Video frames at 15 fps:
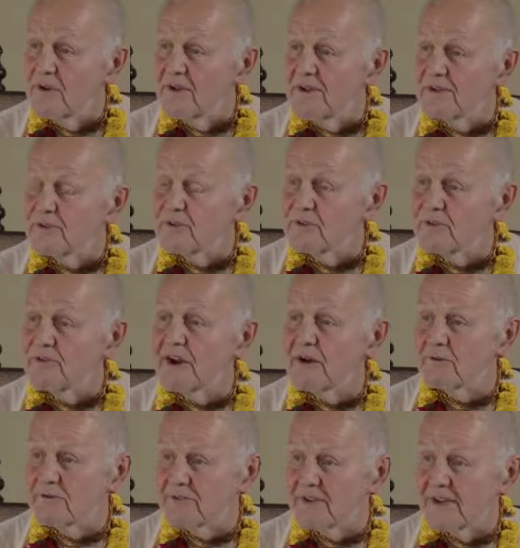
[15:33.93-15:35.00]
the
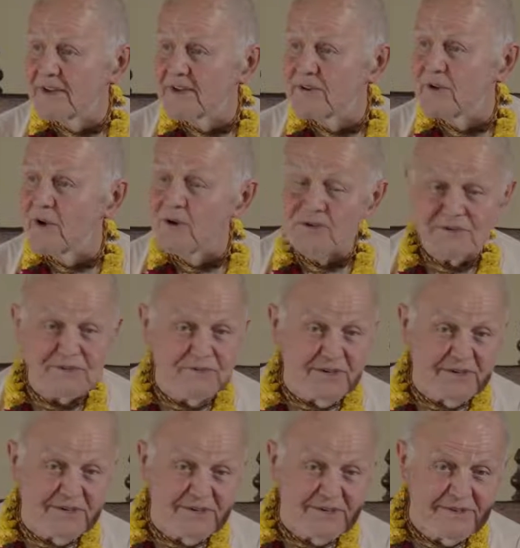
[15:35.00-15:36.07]
ground like an
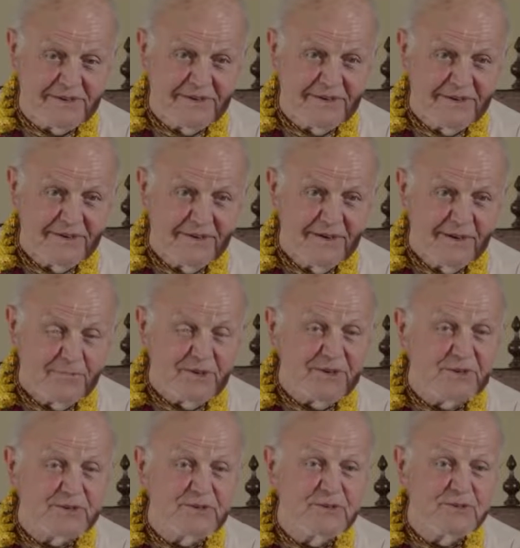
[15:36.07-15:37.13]
ostrich
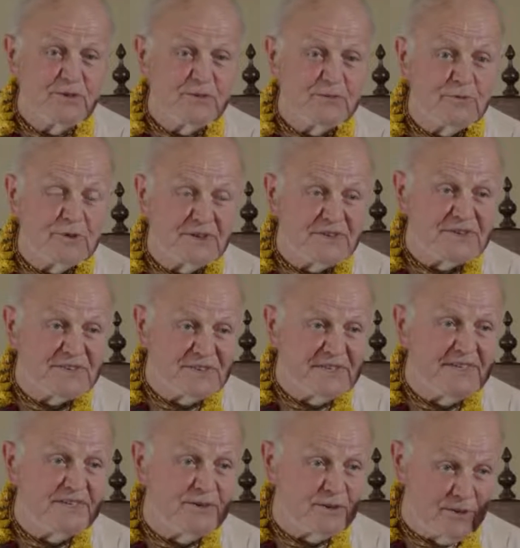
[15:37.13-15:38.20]
because you don't want to see.
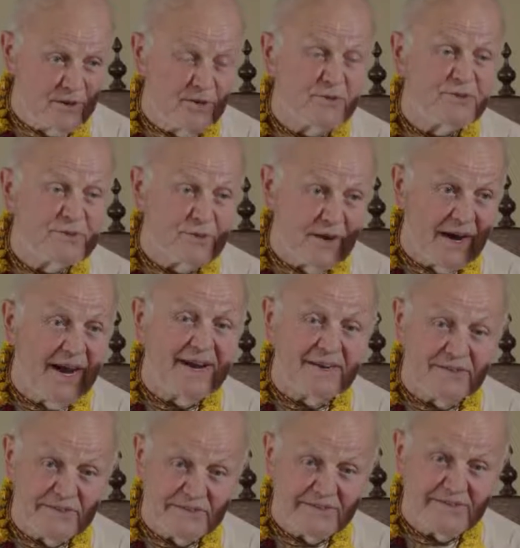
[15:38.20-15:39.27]
You close your
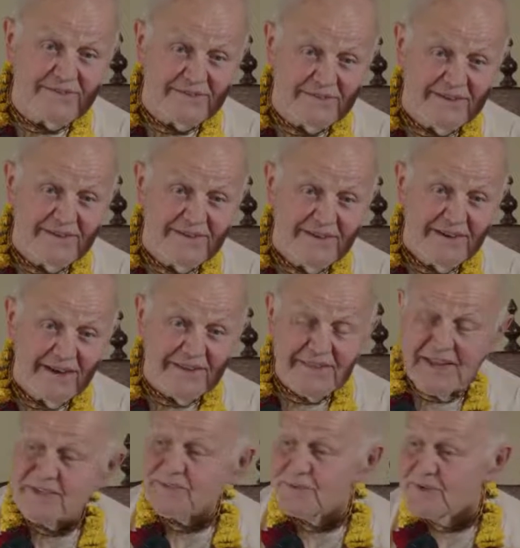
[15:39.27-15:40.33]
eyes. And
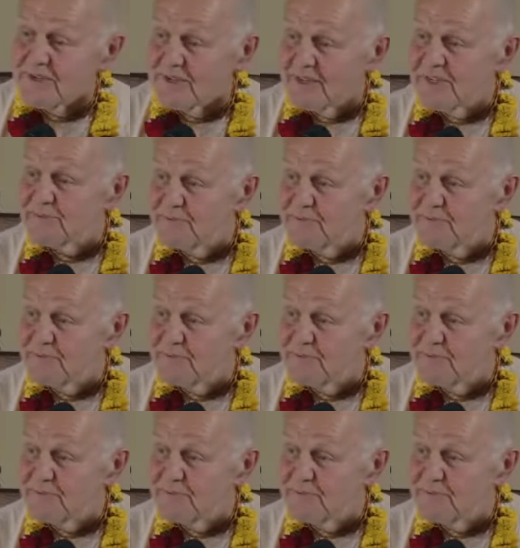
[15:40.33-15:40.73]
that's what it is.